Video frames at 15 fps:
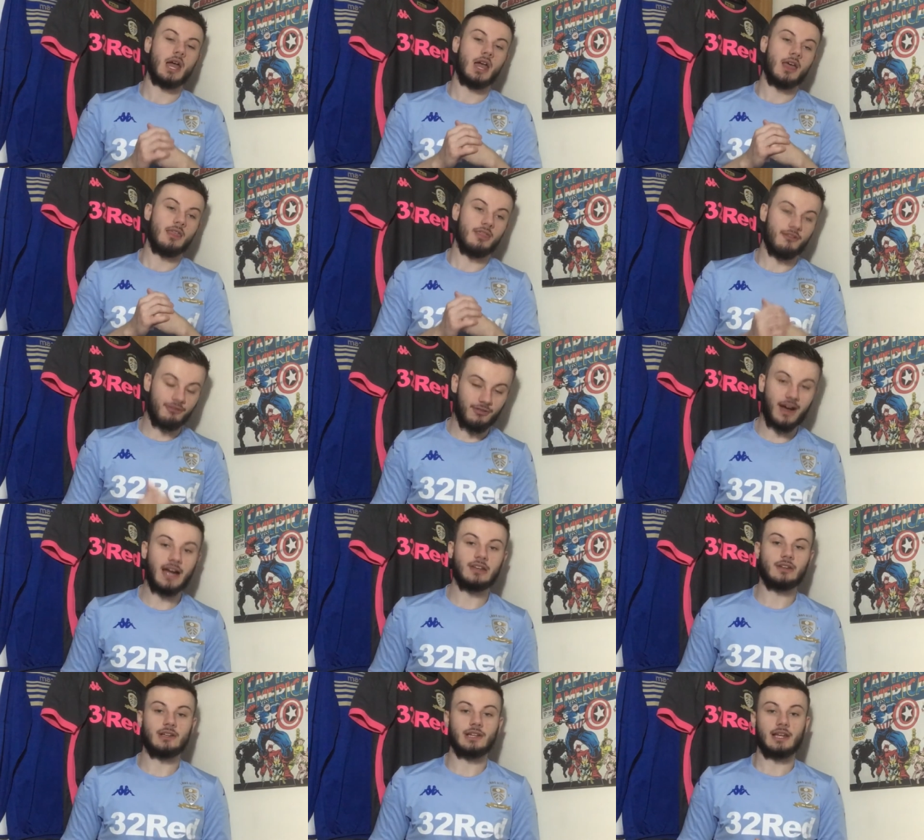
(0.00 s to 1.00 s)
the
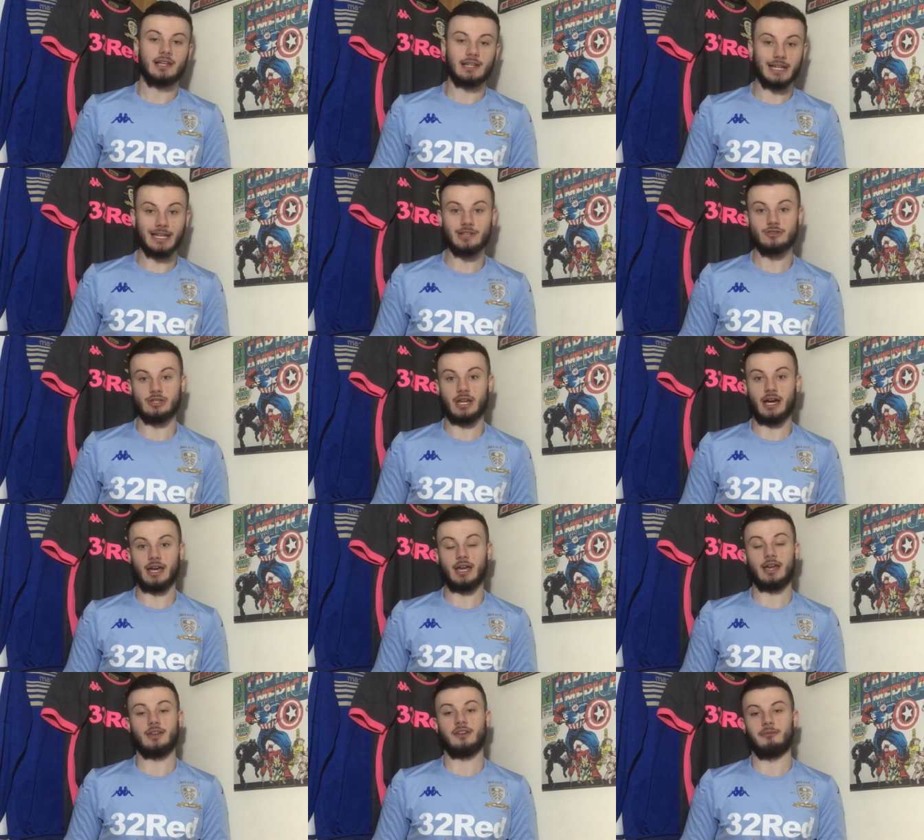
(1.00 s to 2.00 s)
final Leeds
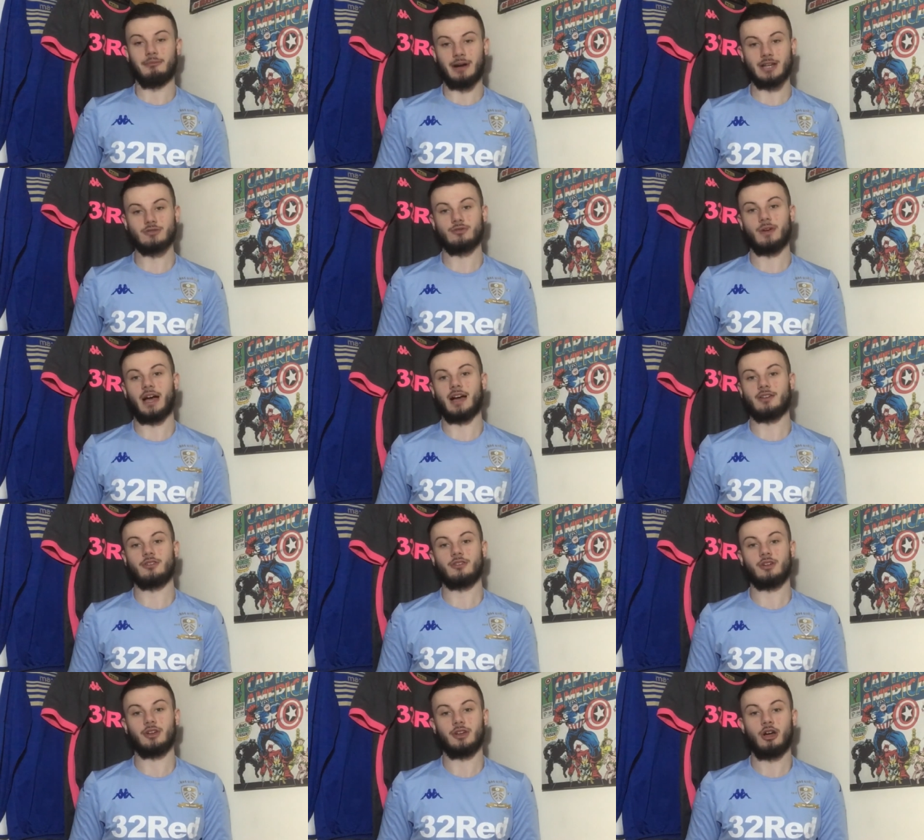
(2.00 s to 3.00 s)
United match
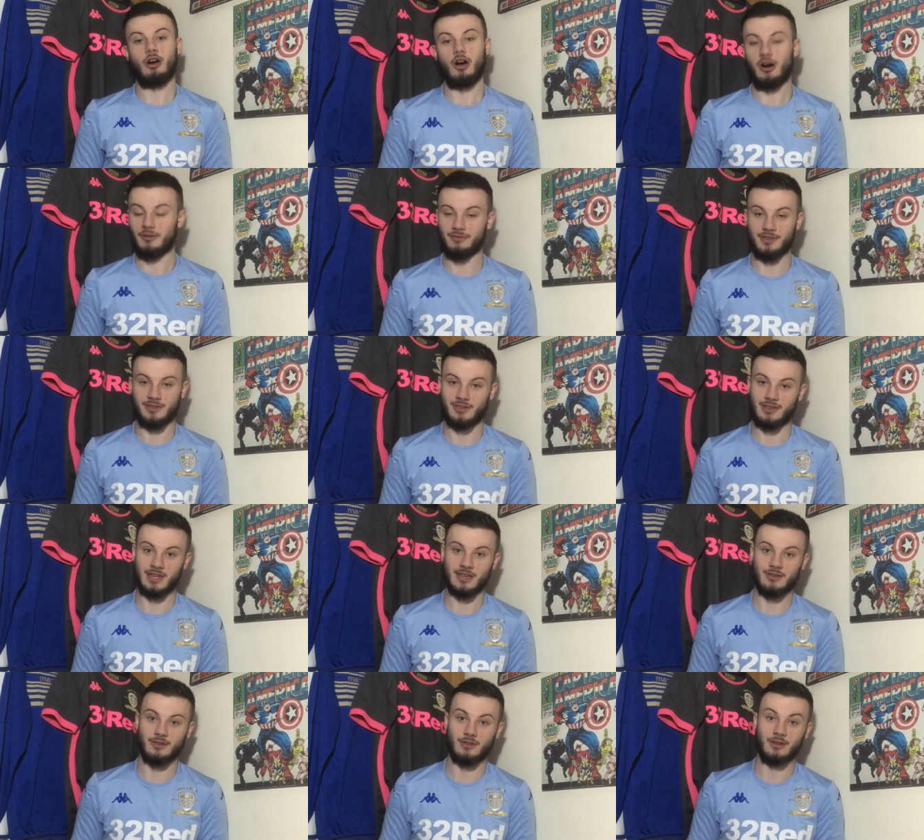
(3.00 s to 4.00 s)
reaction of this
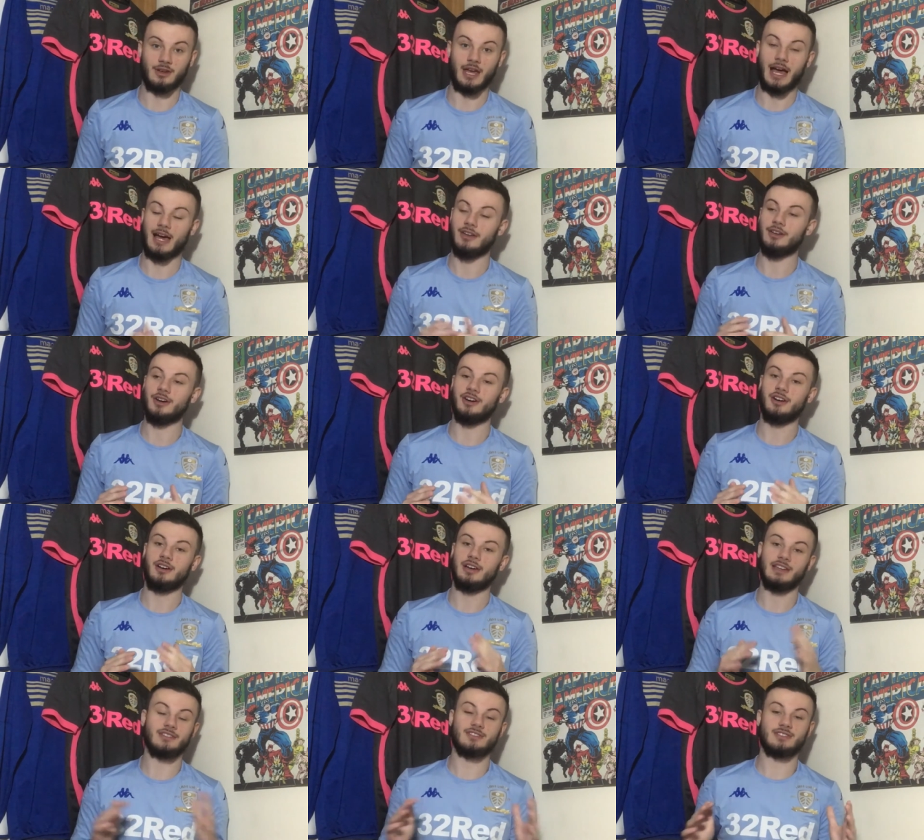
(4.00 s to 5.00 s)
season. I know
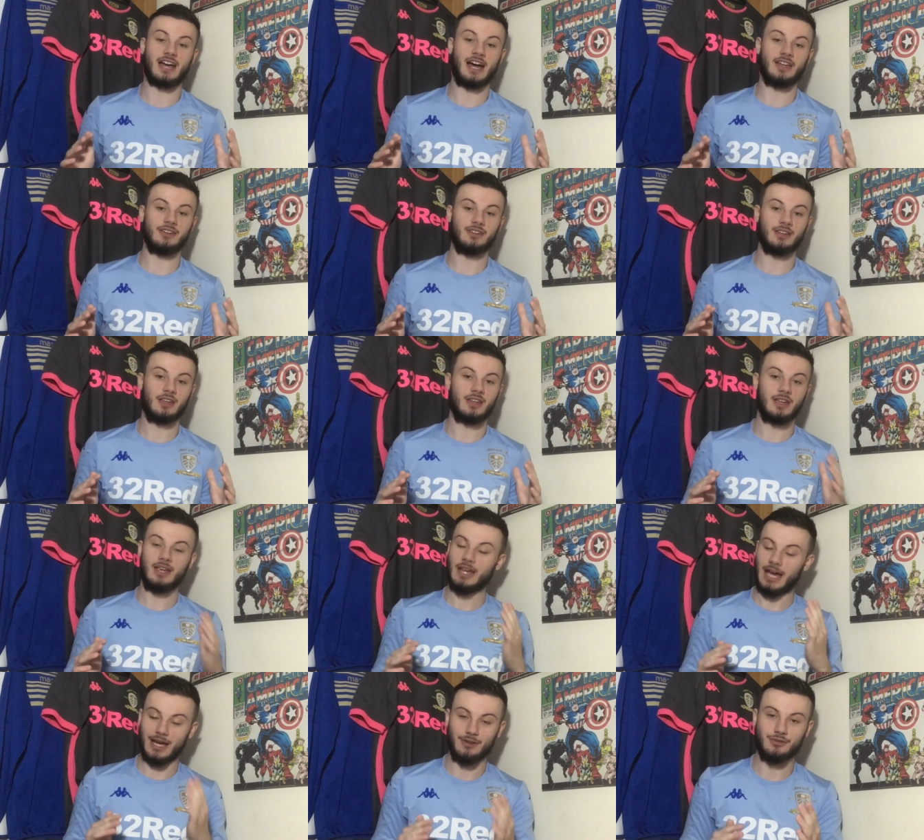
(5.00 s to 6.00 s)
it's sad,
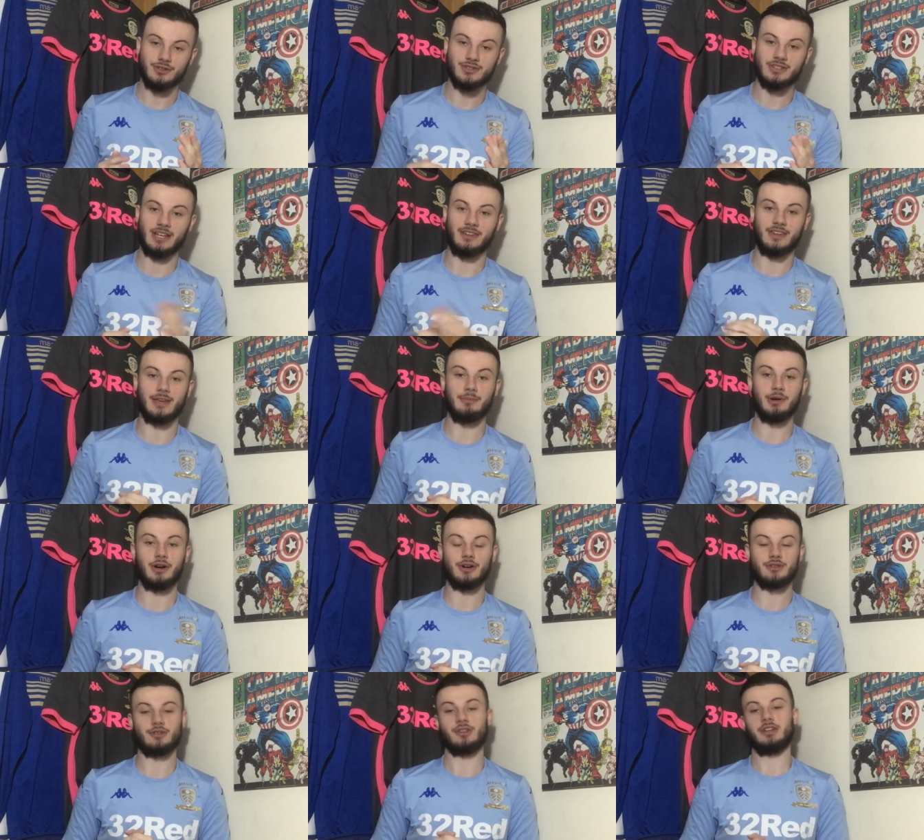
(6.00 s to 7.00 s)
I understand the
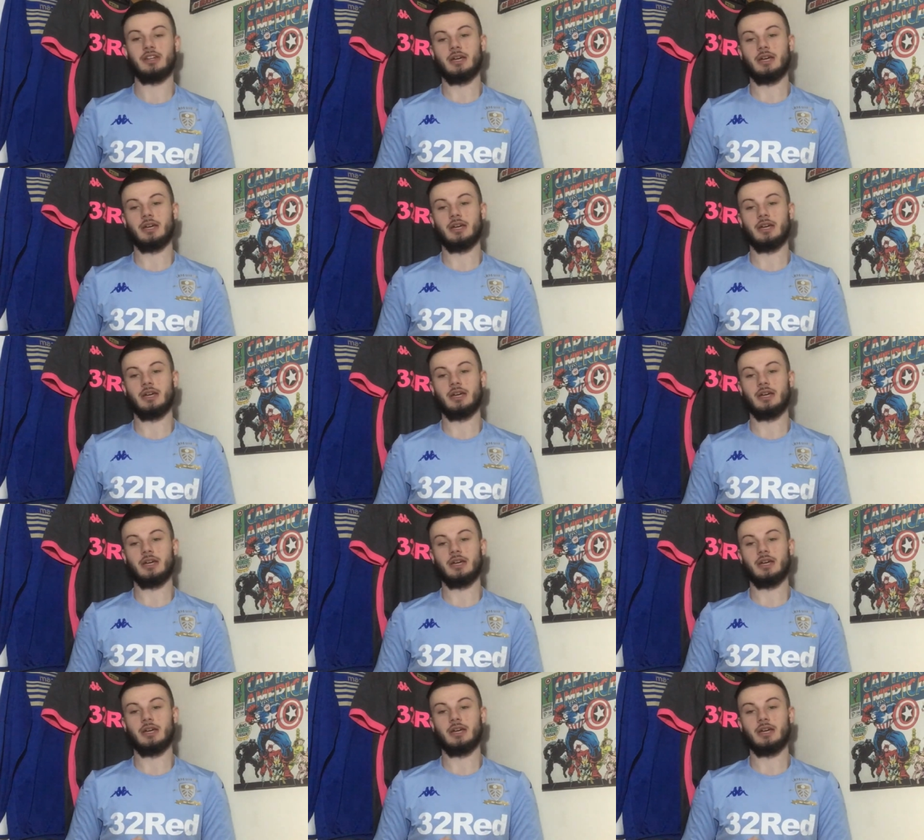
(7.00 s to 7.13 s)
emotion.